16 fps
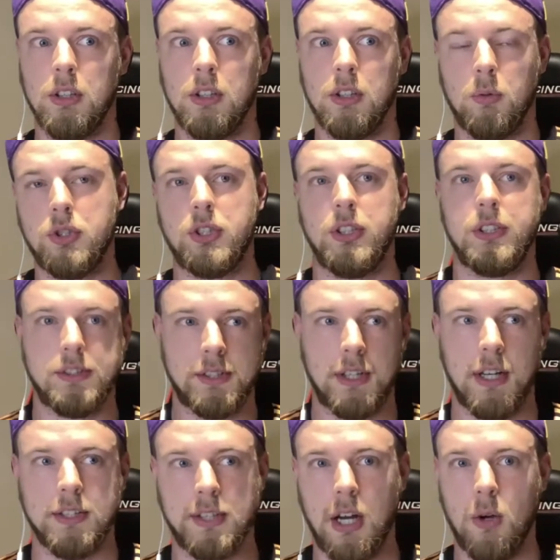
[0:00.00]
just going to
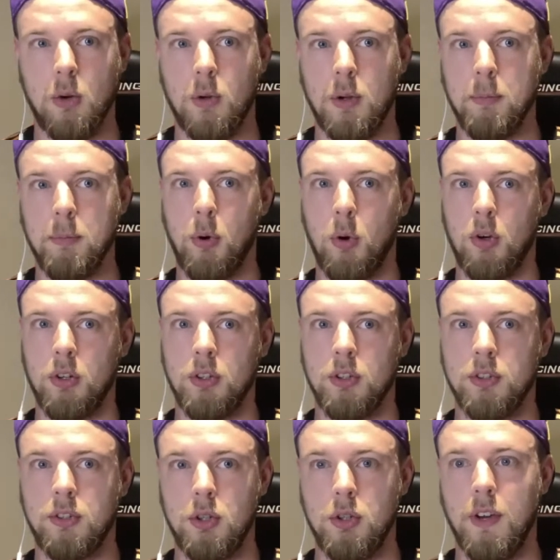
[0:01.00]
discuss how
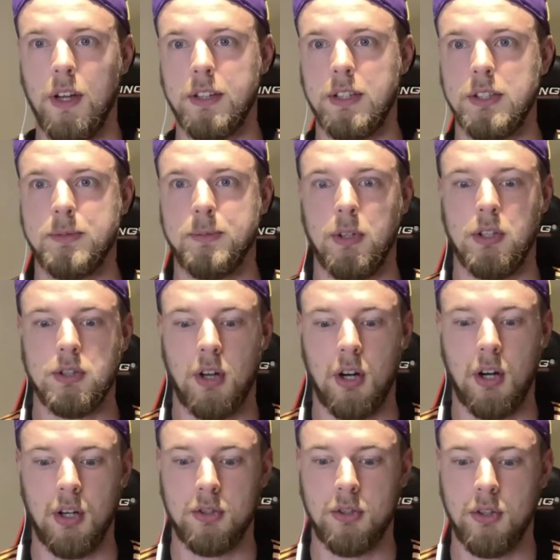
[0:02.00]
important Juventus players
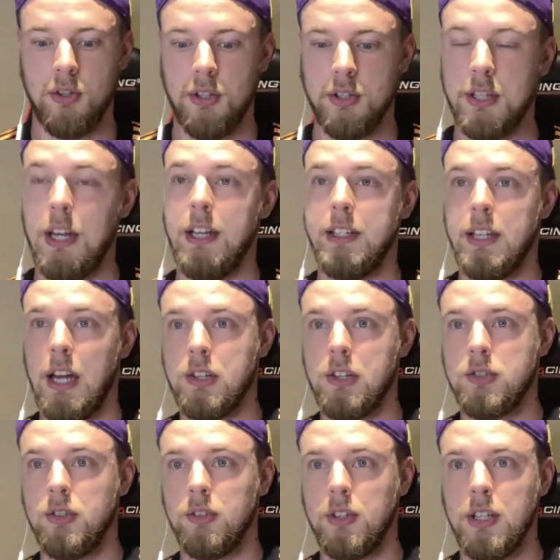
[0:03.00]
are to the Italian
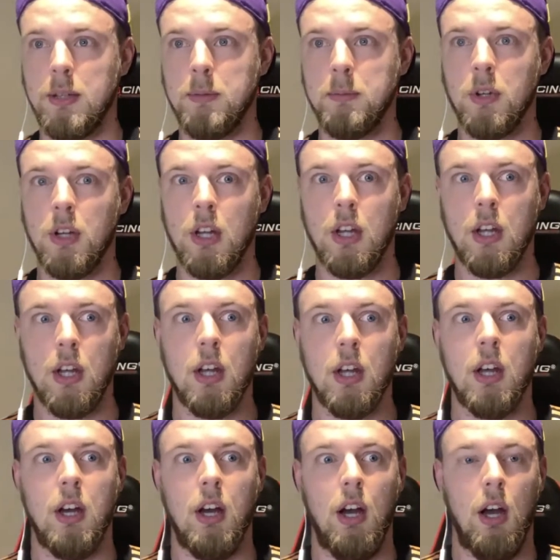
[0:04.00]
national team.
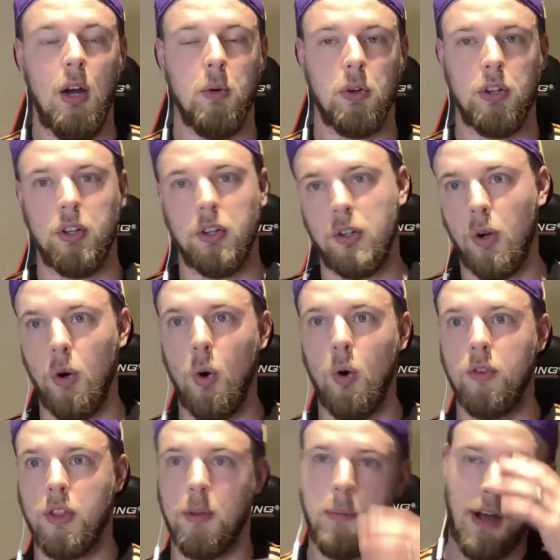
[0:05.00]
We're going to go
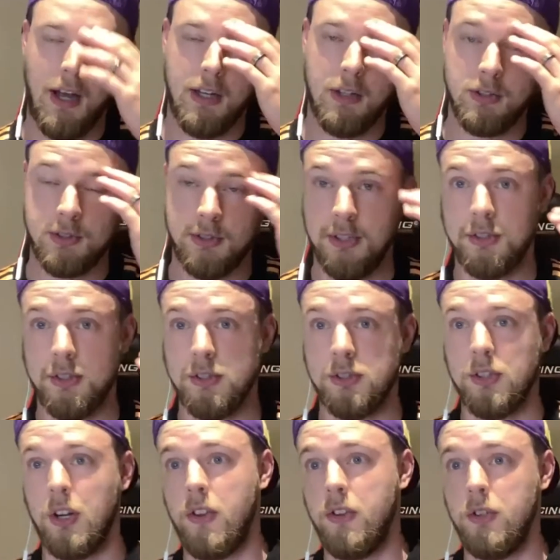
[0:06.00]
over since the
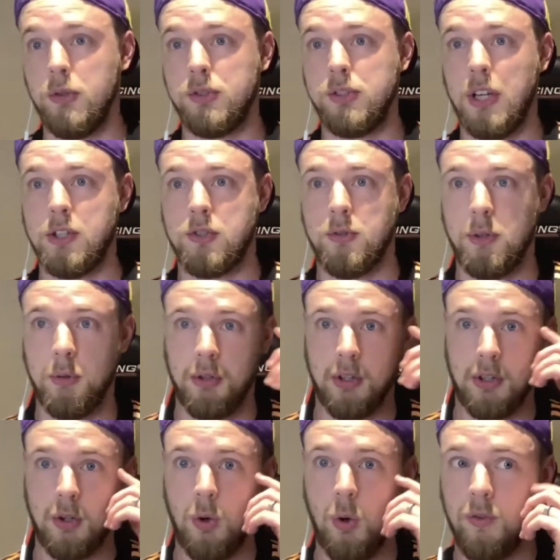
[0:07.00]
start of the new century. We're
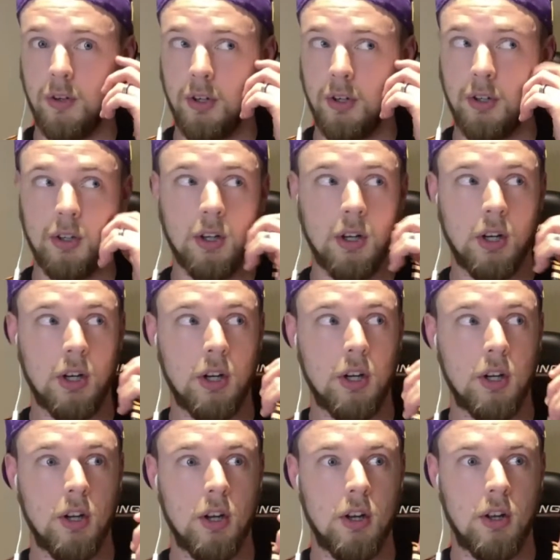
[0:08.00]
going to go over
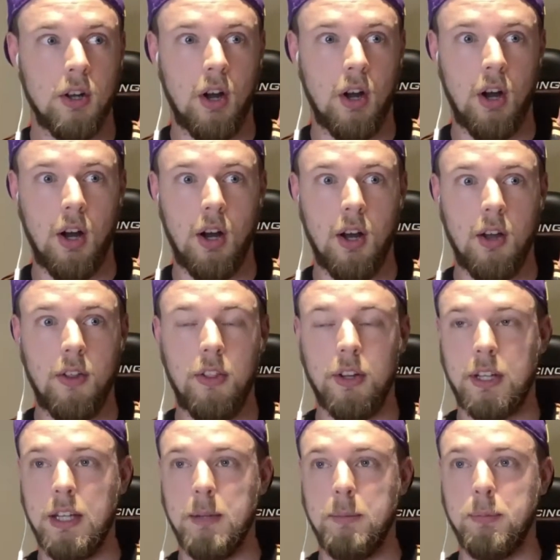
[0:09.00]
the
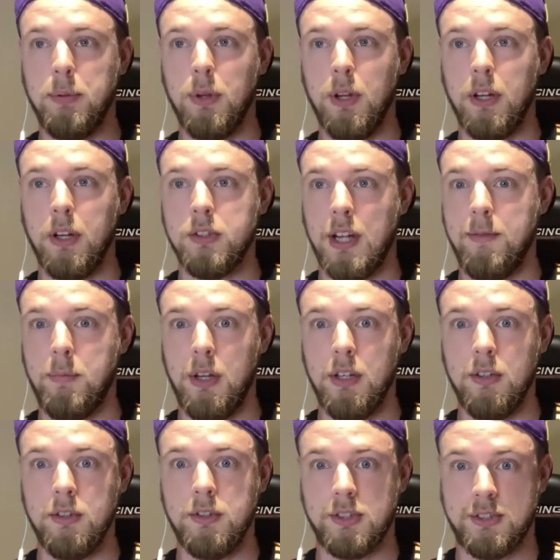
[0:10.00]
key players that have
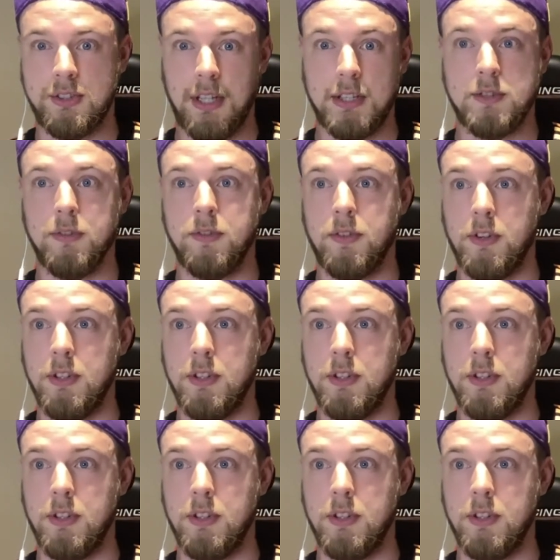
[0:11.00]
been successful for